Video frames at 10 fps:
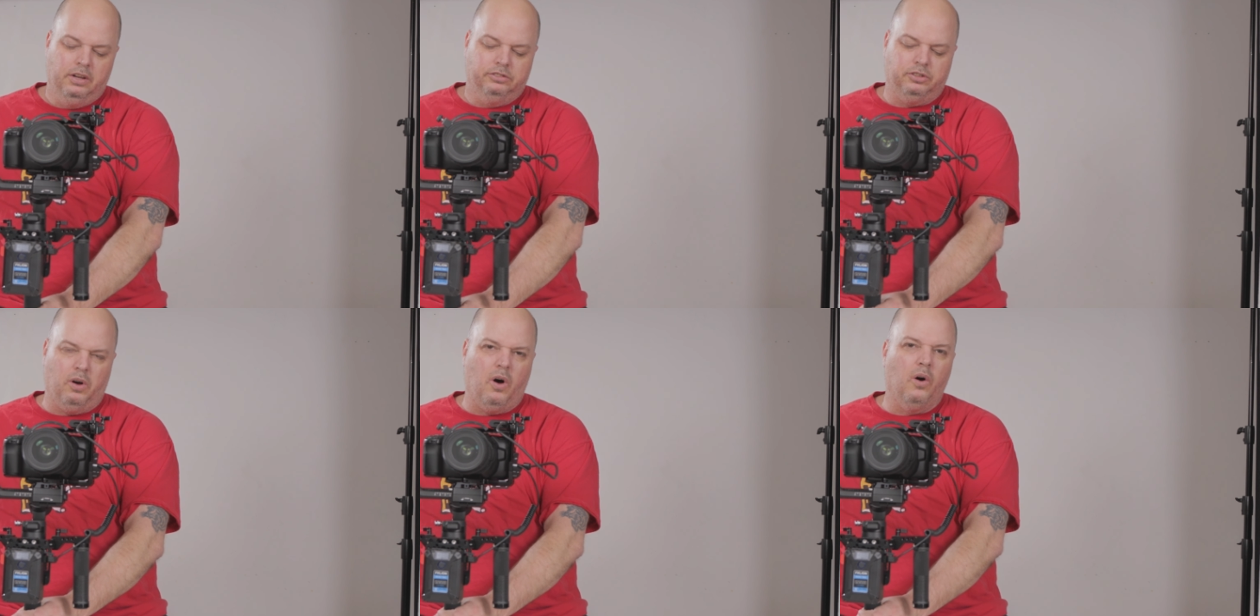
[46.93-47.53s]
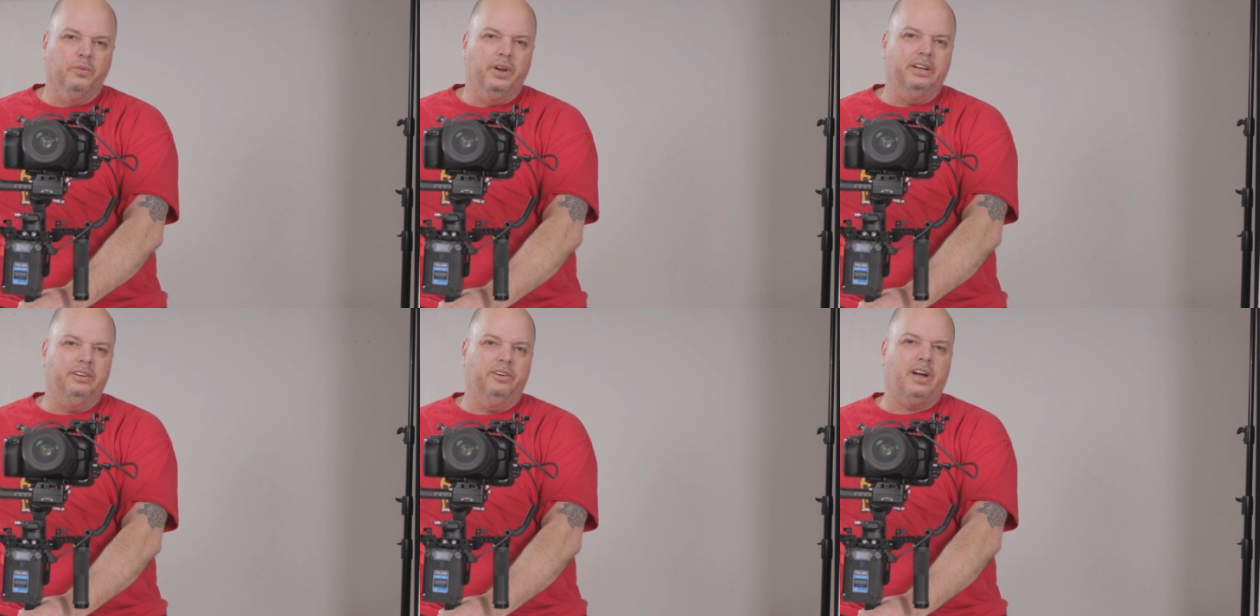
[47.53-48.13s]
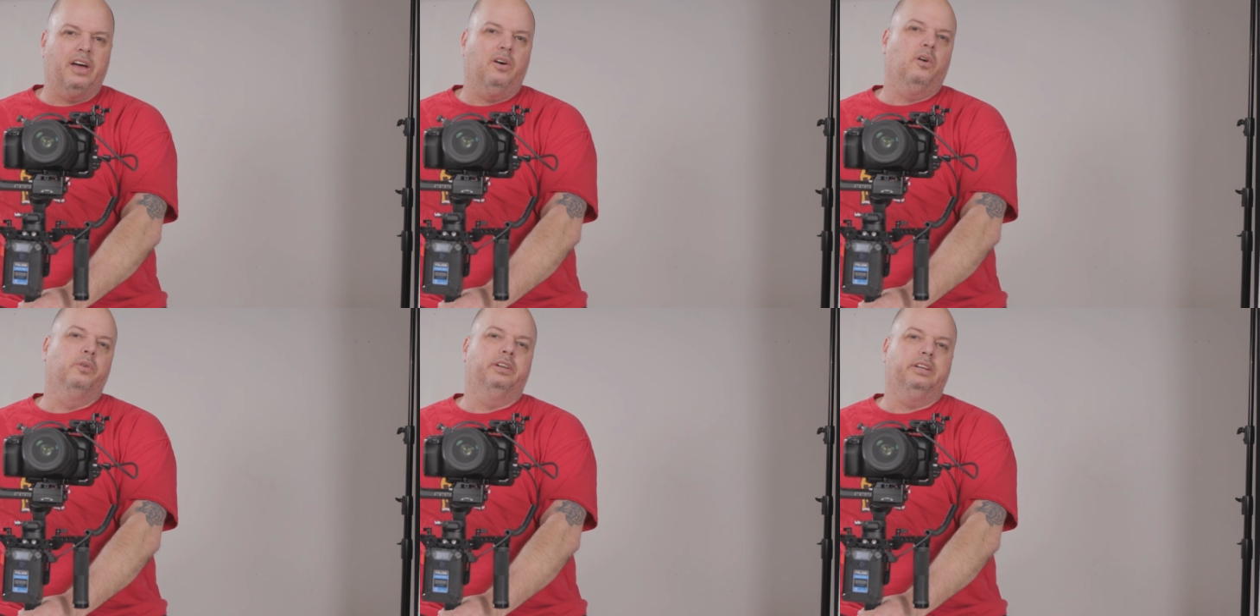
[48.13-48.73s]
So holding it, you're kind of
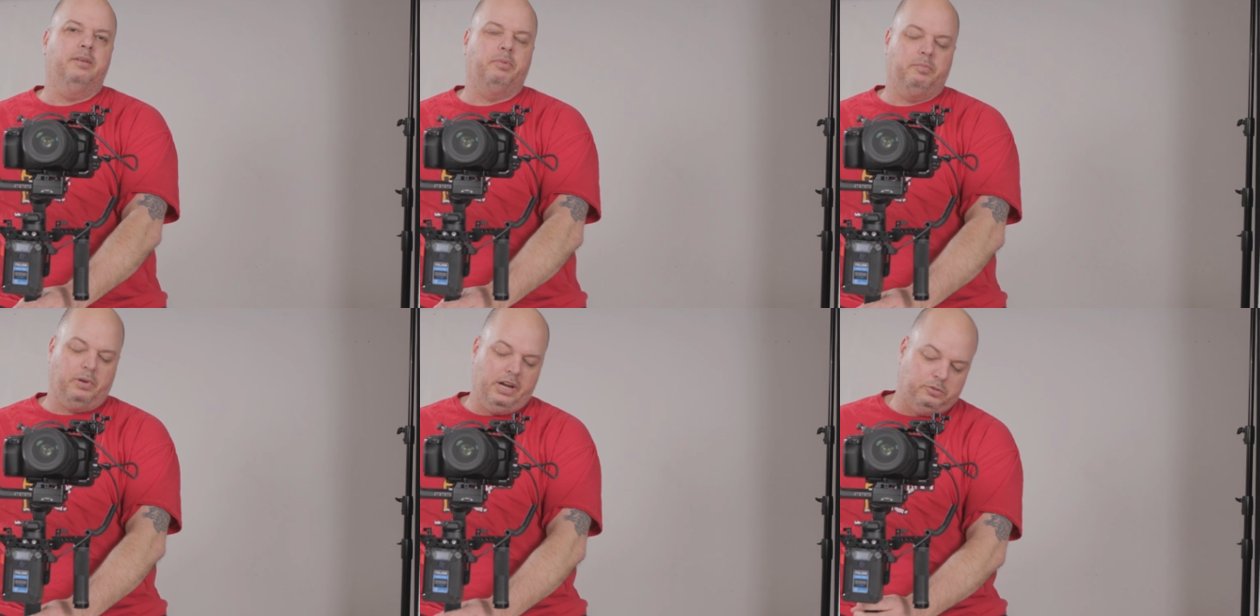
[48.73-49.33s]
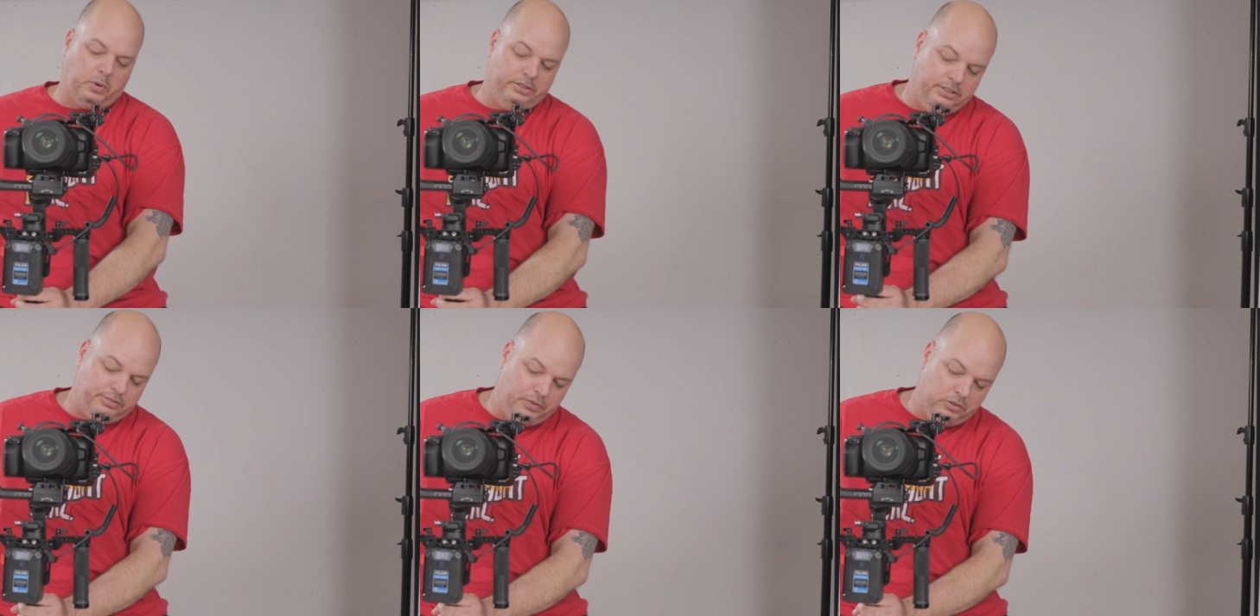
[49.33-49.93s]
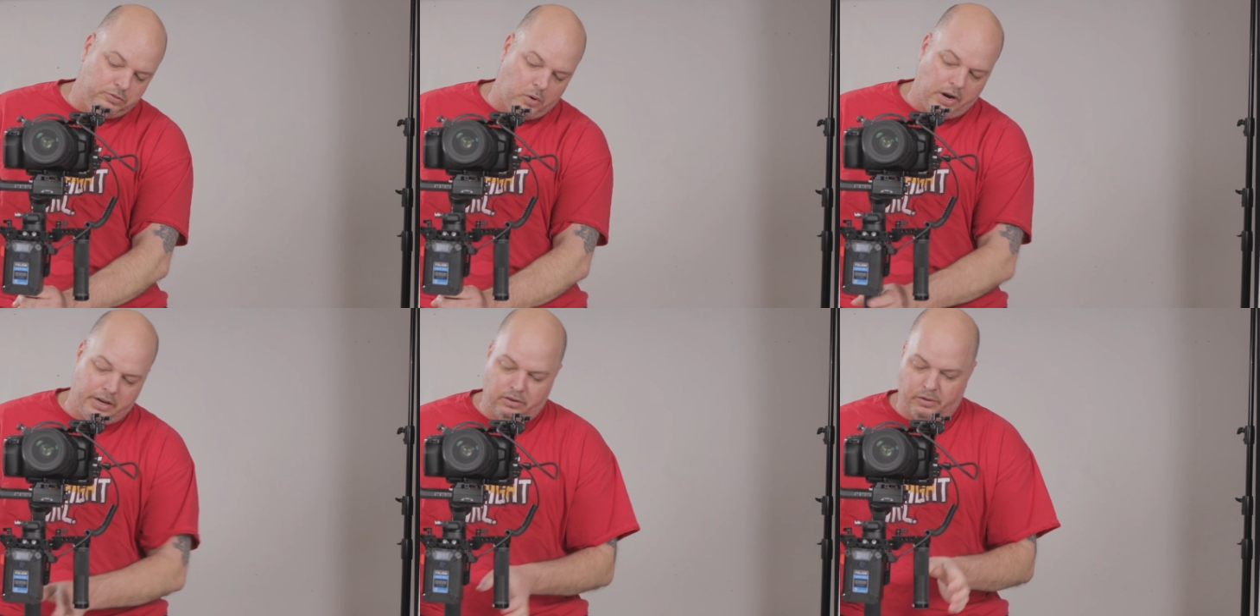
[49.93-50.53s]
holding it to keep it in place, whereas this feels more
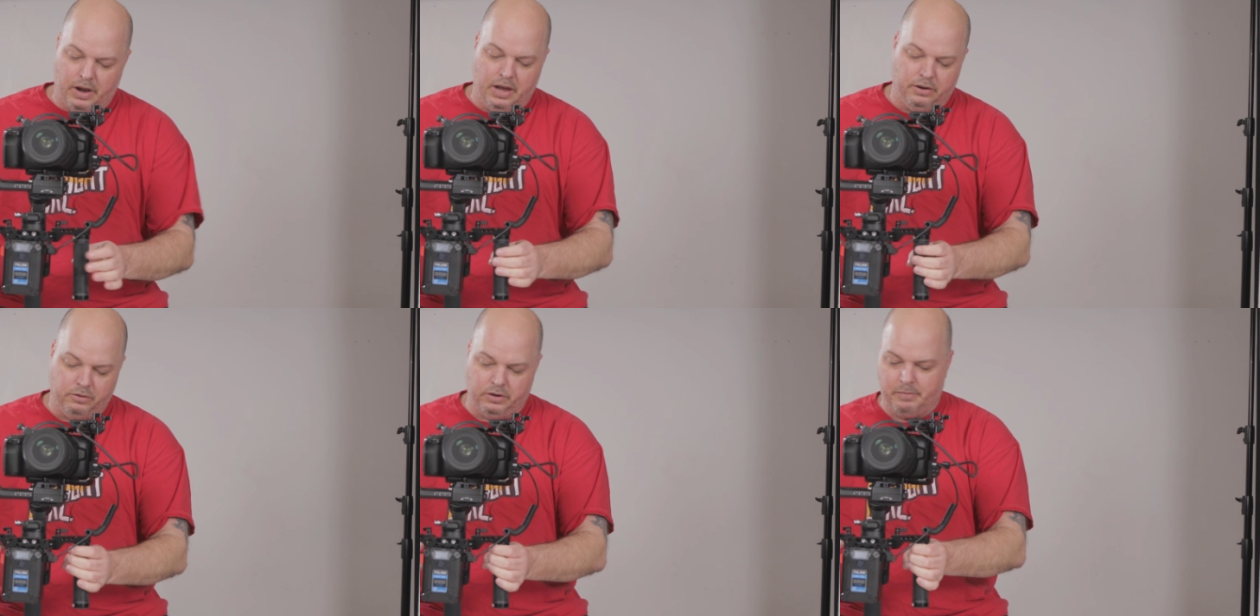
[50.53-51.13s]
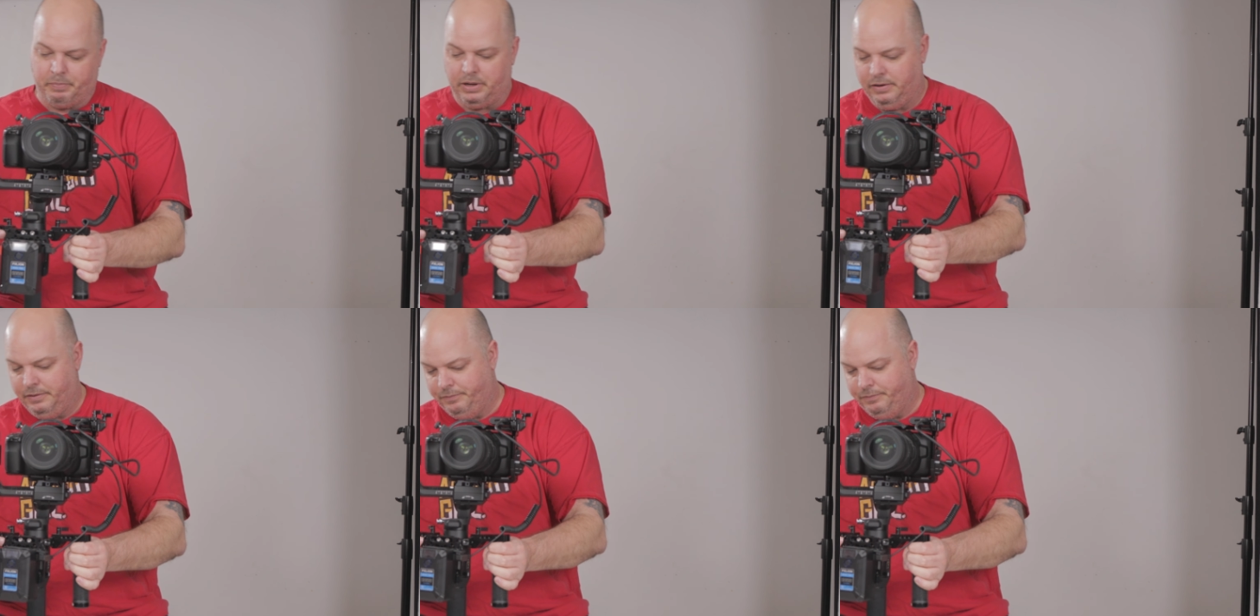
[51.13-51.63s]
like a little handle grip.